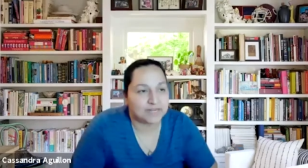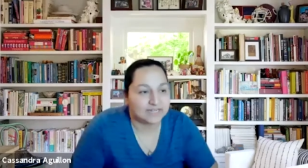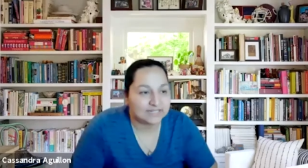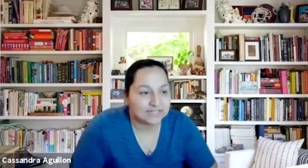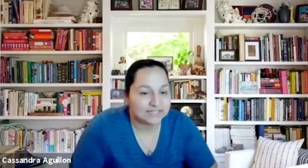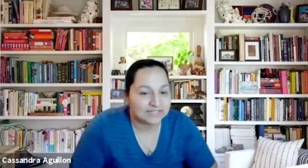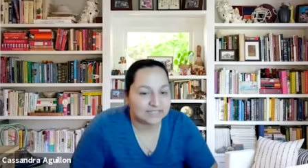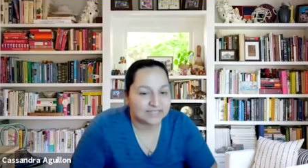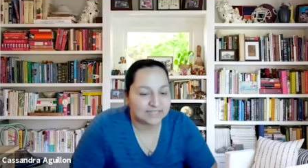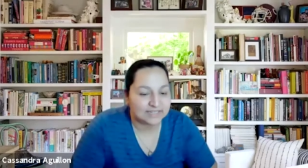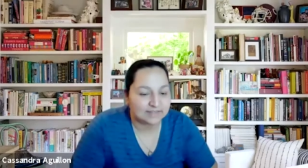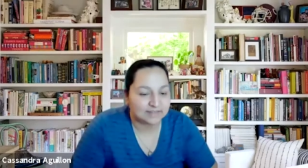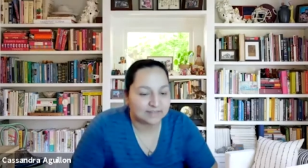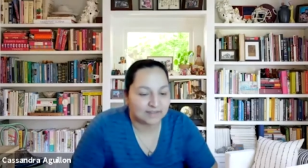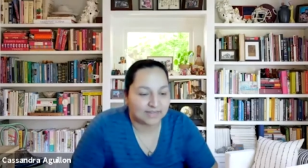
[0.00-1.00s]

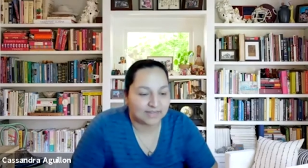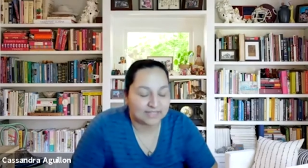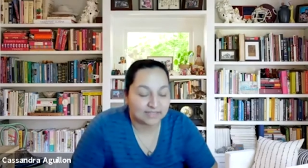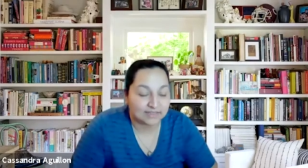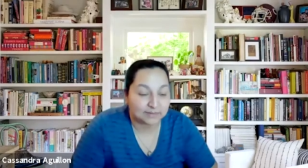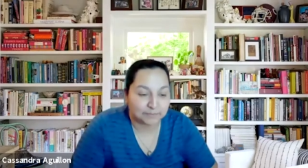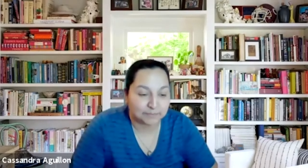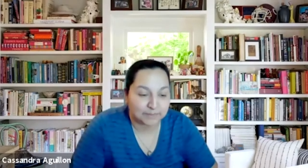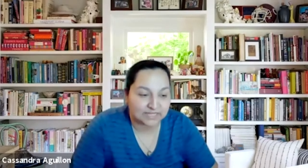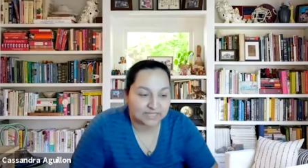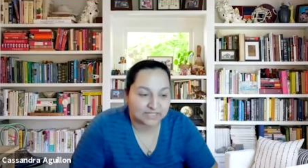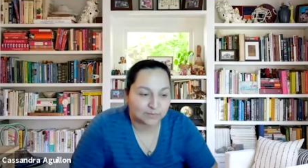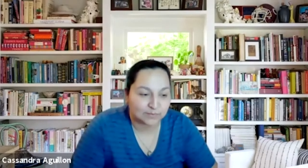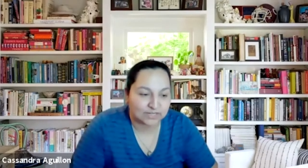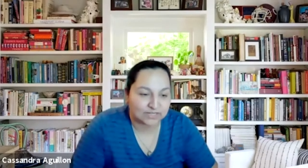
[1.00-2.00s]
honestly, I think the
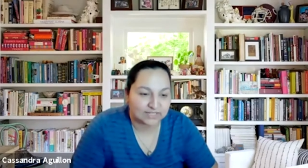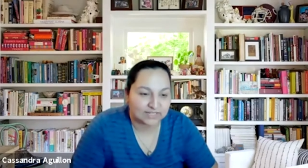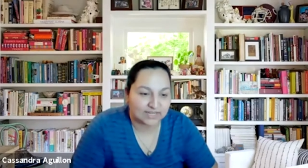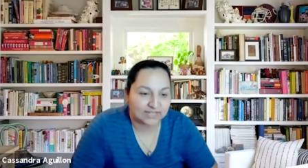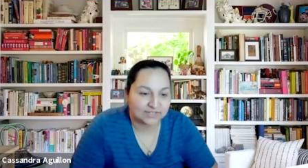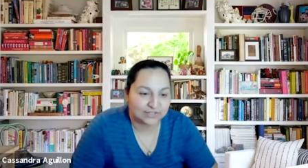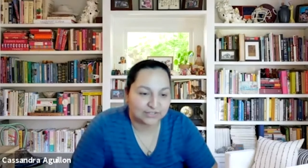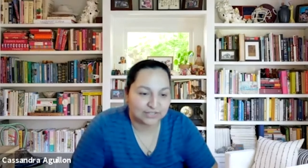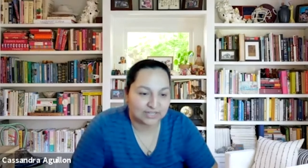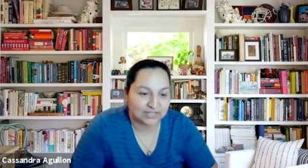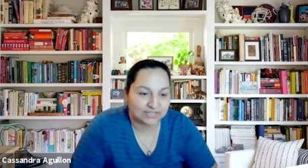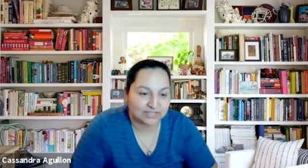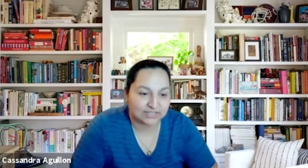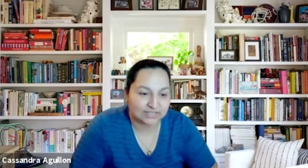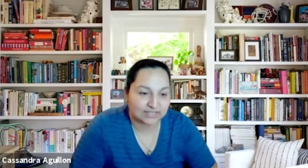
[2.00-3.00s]
biggest one is
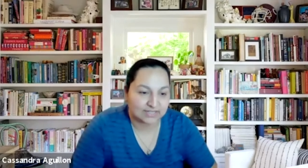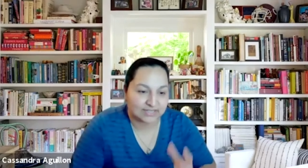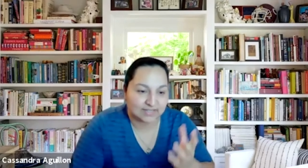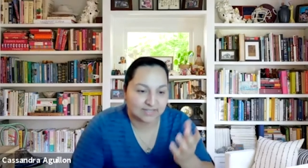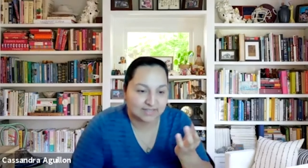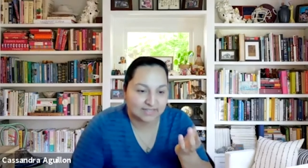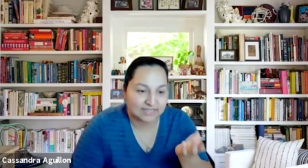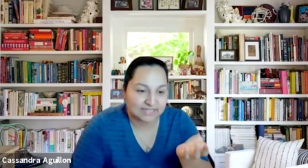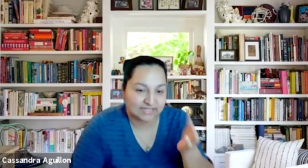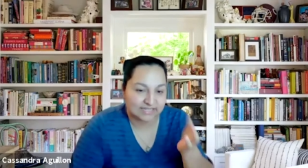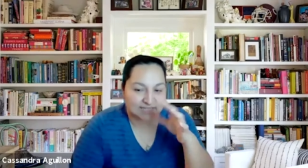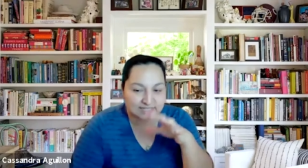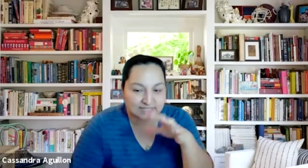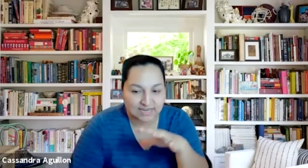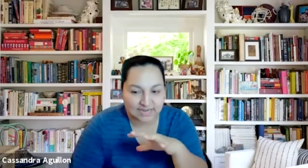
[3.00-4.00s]
just this
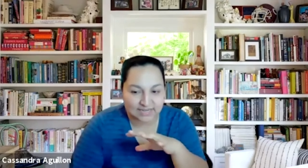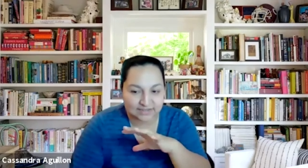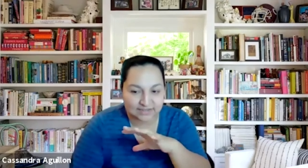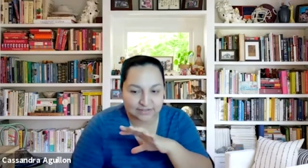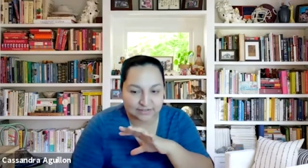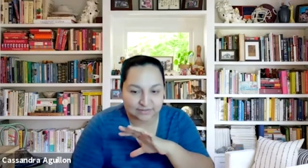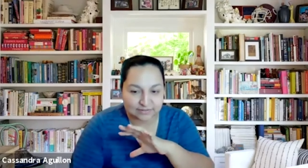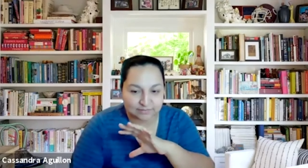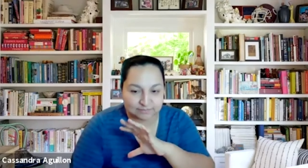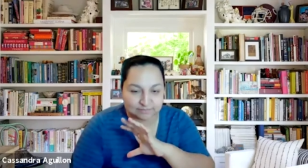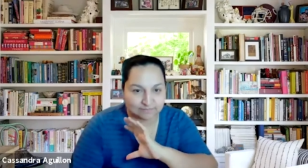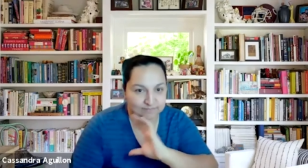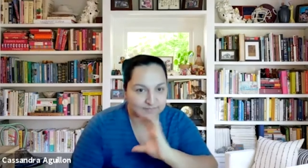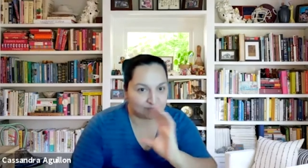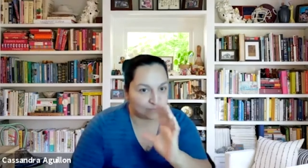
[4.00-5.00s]
entire
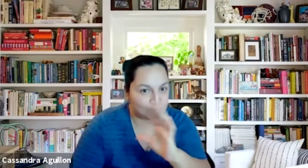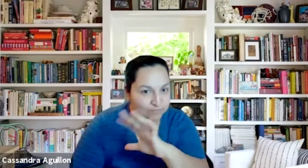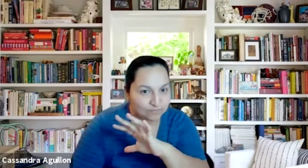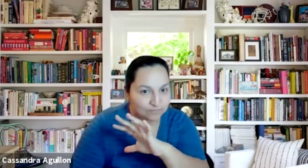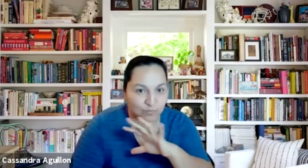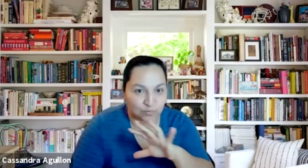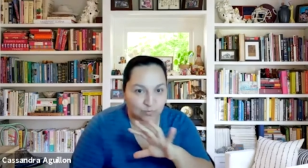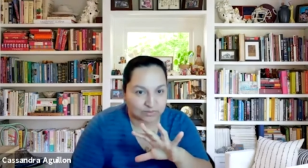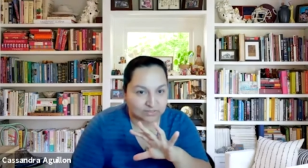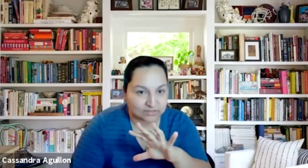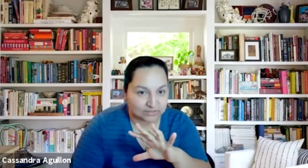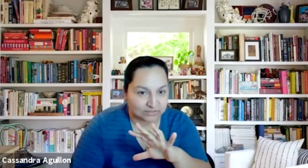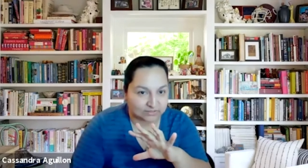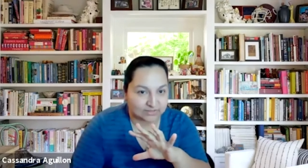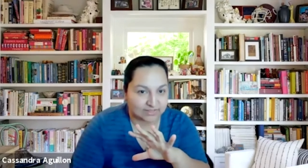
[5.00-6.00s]

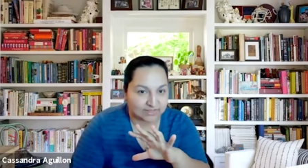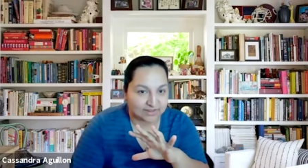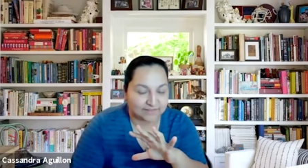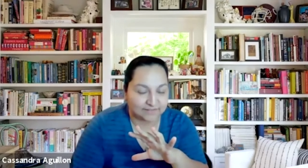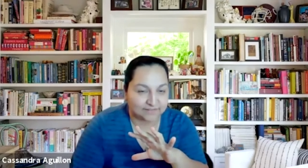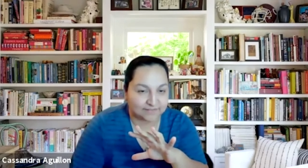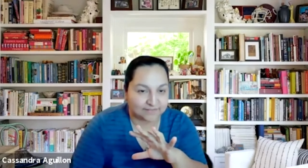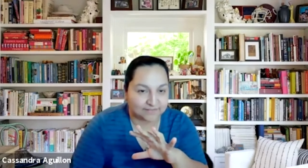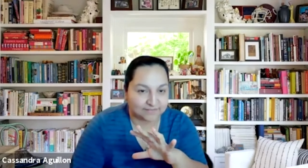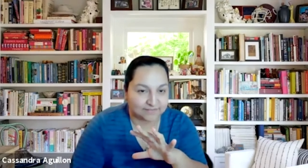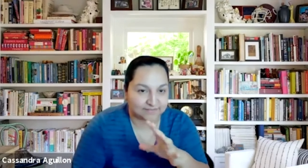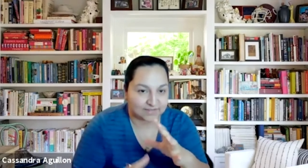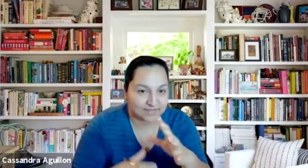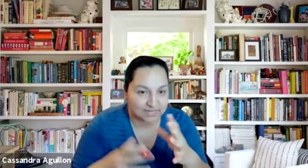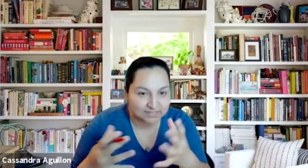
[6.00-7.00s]
world of
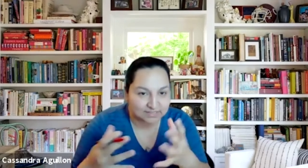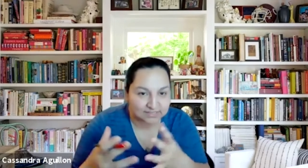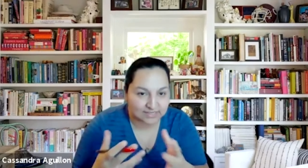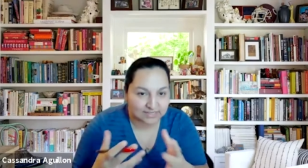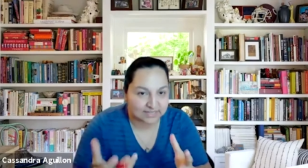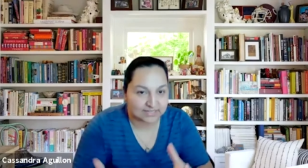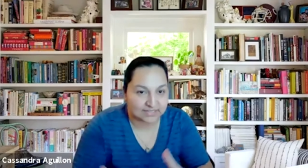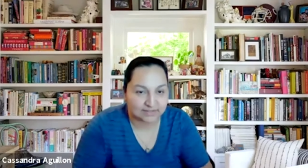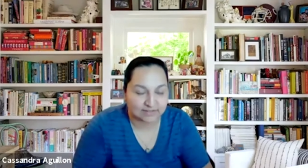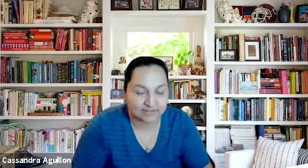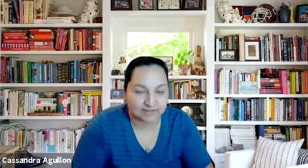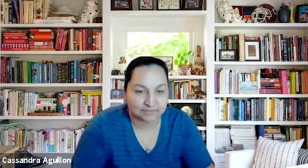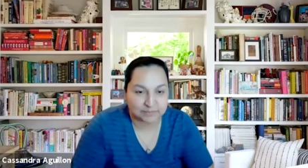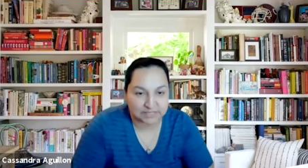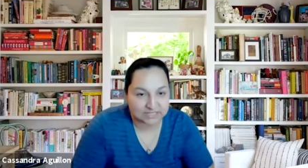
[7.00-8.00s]
online
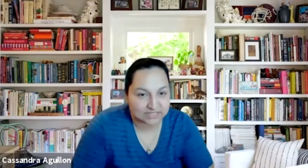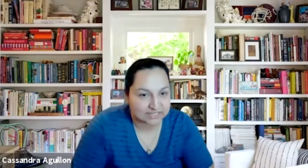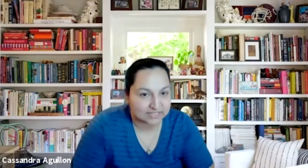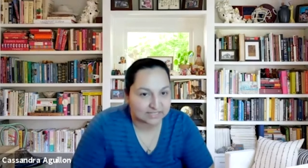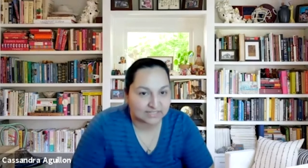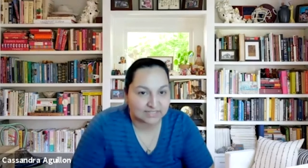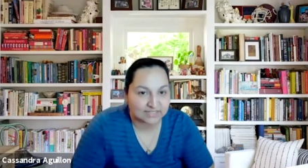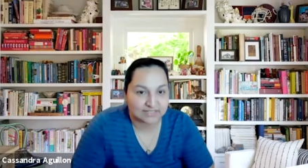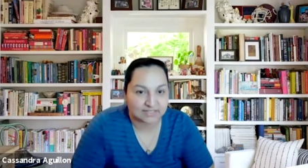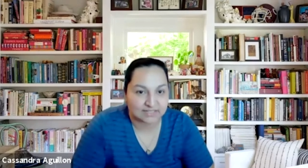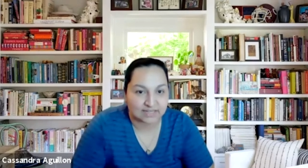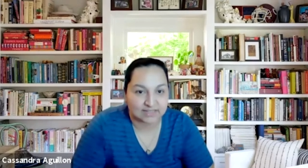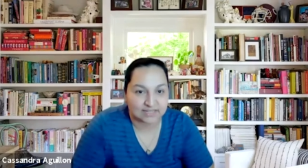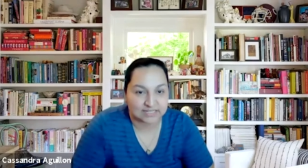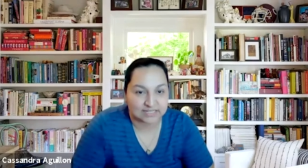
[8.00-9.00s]
businesses
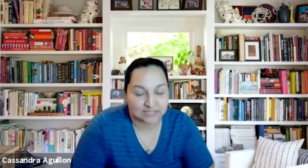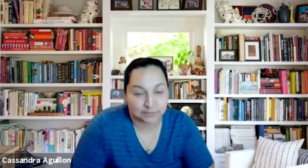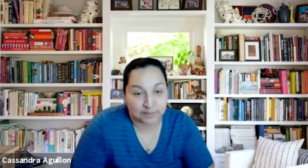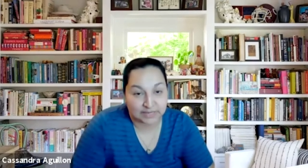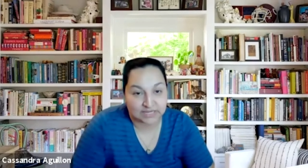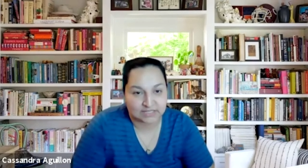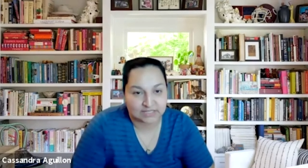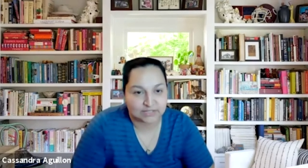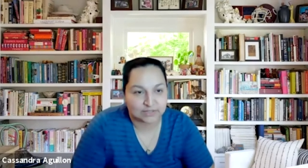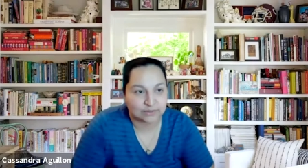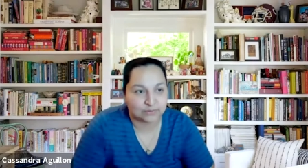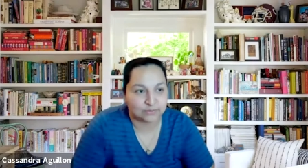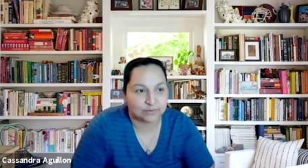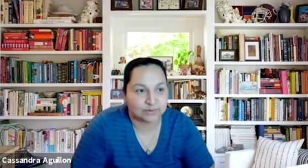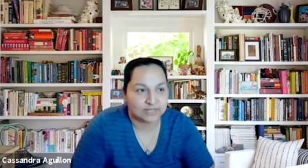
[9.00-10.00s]
and that space.
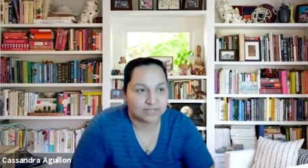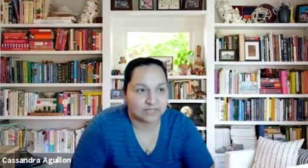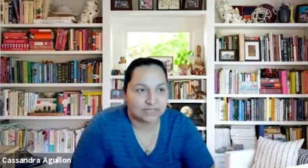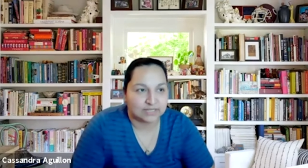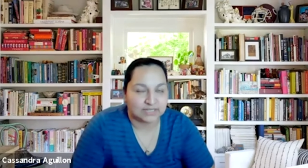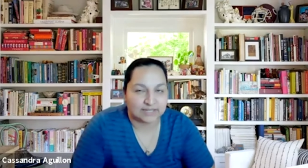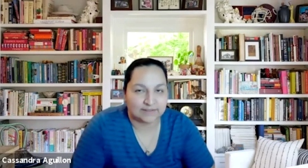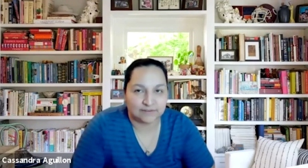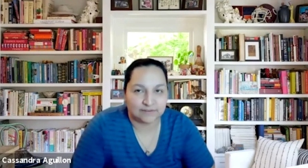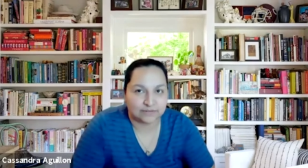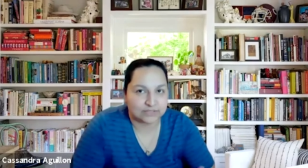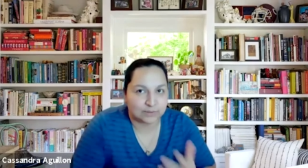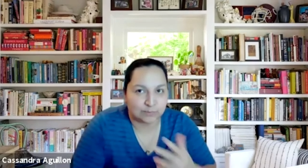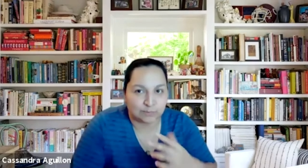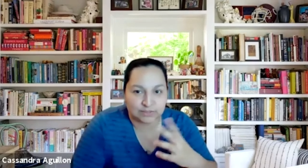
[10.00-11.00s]
So if you're
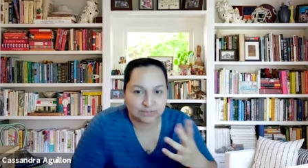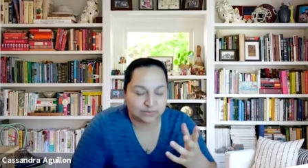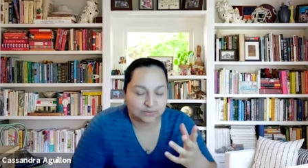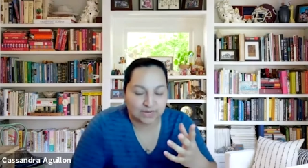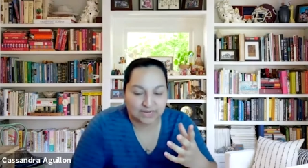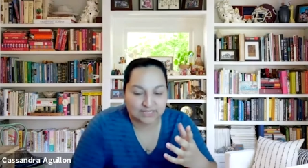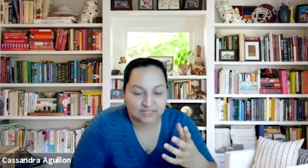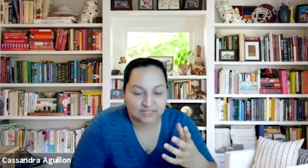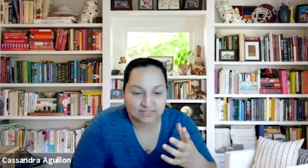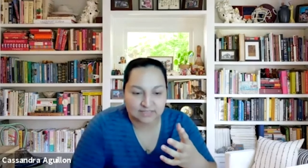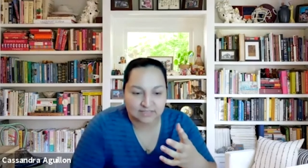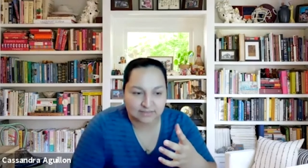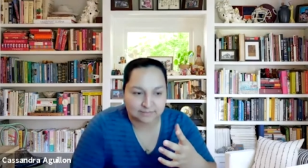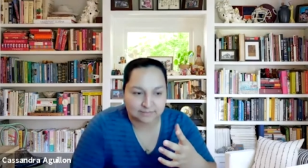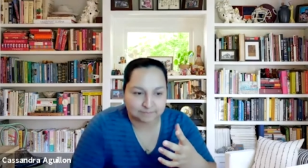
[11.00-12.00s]
someone who
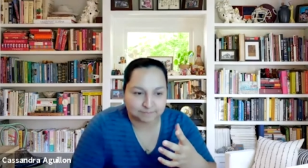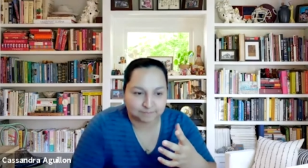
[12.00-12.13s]
hasn't